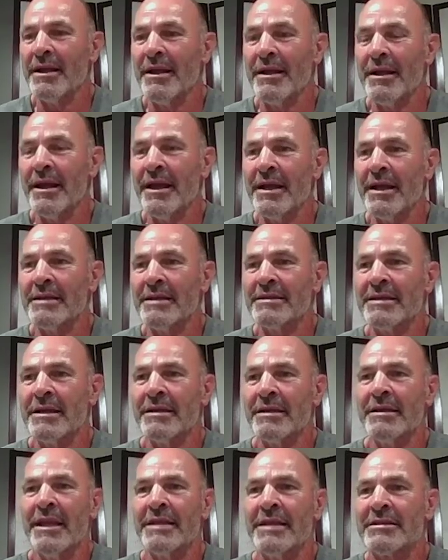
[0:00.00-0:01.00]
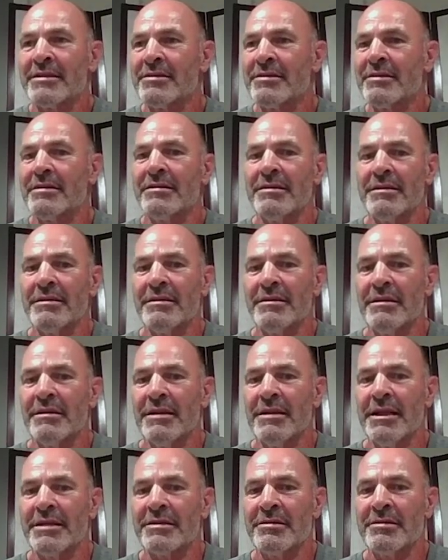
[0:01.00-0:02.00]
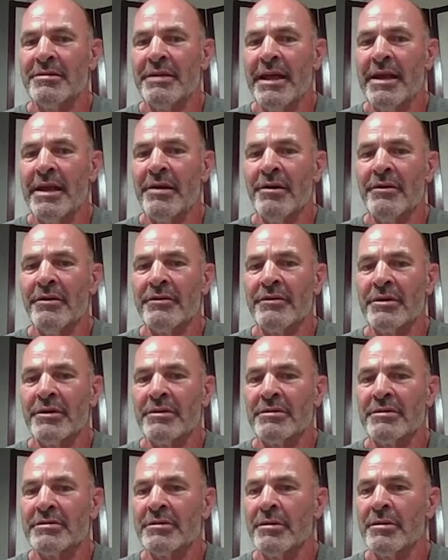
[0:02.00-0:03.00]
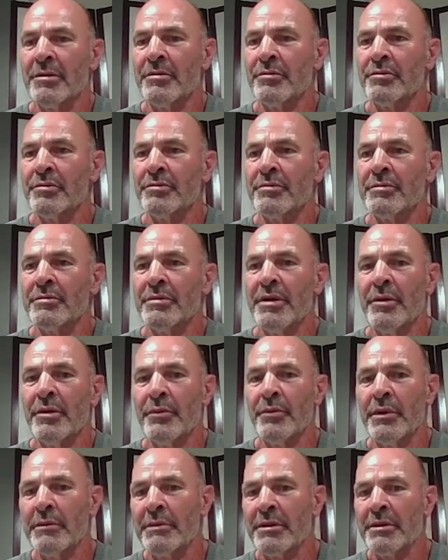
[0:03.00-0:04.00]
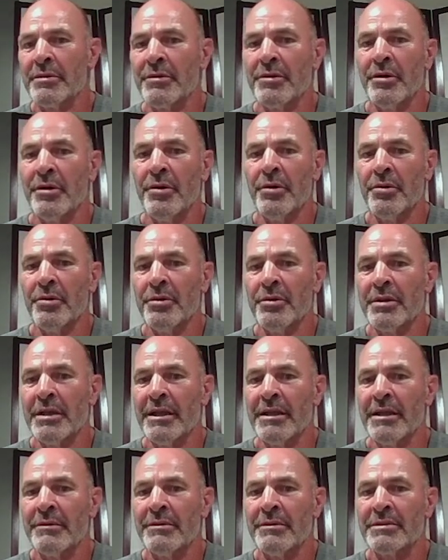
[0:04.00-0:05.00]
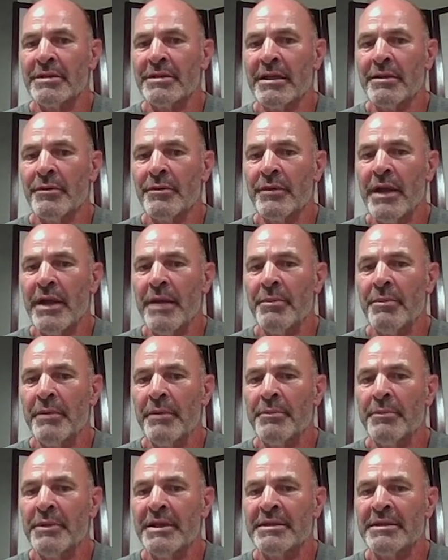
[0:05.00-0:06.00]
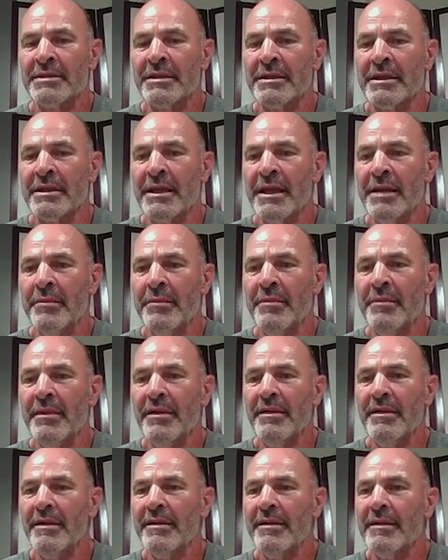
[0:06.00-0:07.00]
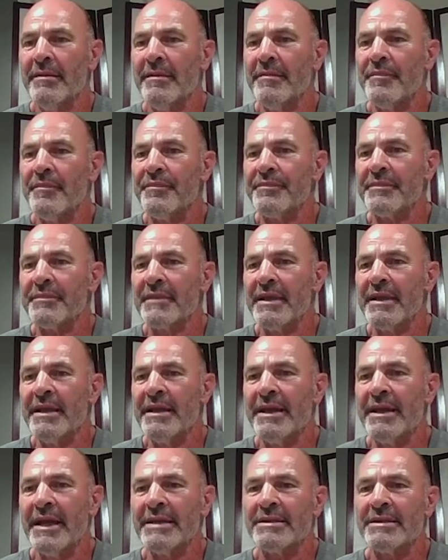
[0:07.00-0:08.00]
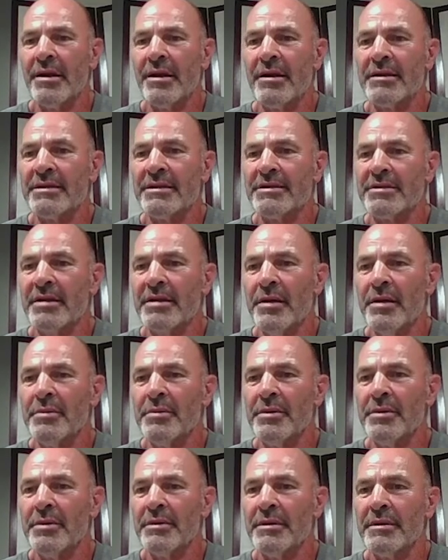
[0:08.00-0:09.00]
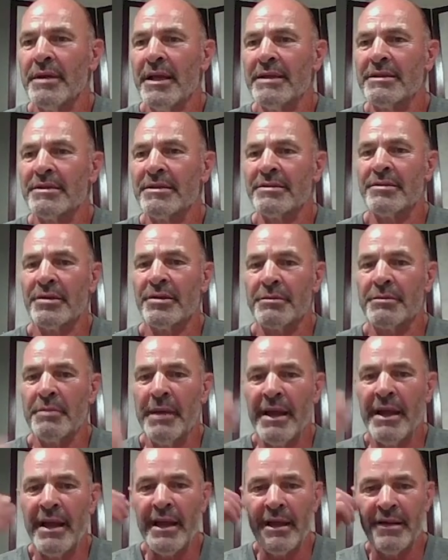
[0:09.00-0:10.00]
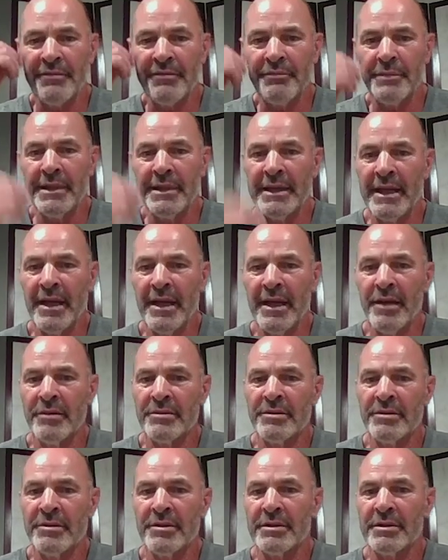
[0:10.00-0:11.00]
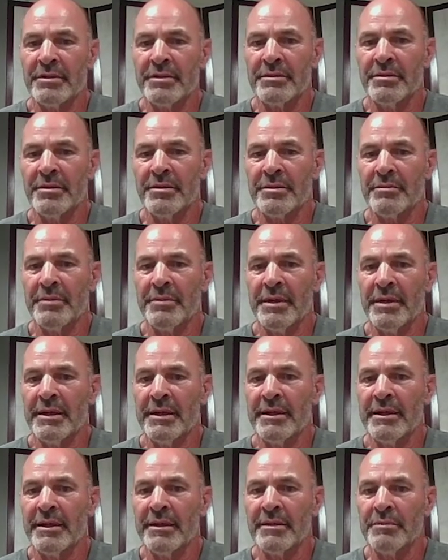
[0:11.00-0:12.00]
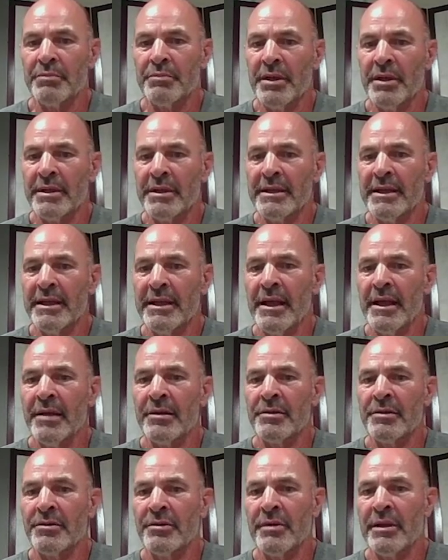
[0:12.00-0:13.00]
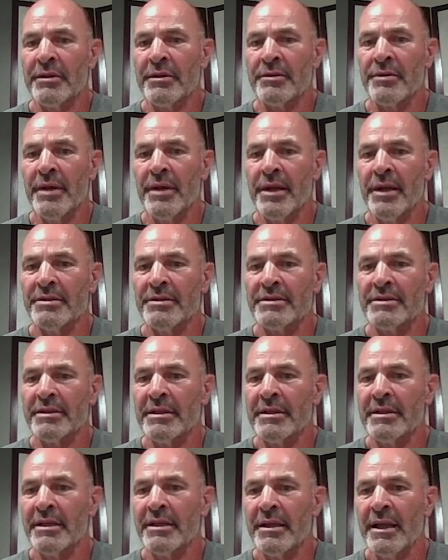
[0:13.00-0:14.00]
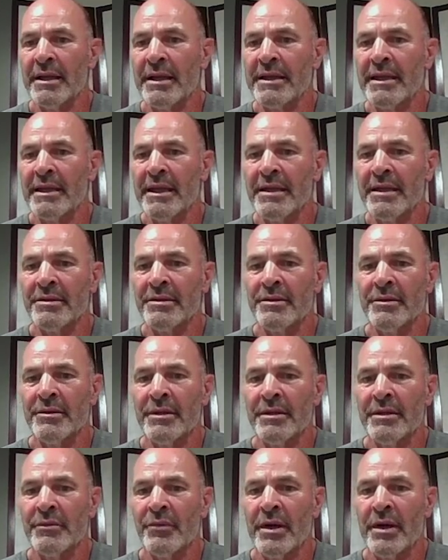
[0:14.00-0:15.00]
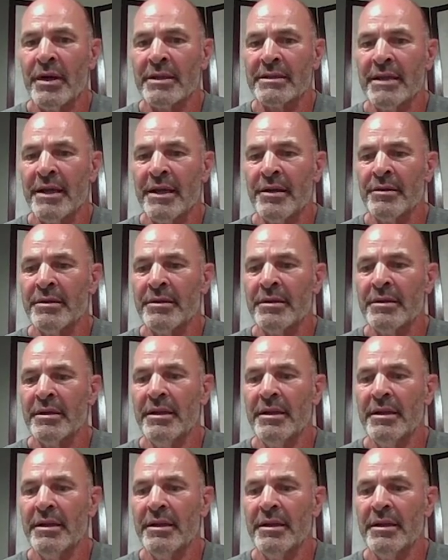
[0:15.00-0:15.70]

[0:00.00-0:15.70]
I said, let's do that over. So, we went through the whole thing. It was like a wrap-up piece of the game. And I started to stumble, and I just took my AFB out, took my plug-in out, threw it on the ground, and said, I can't do it, and walked out and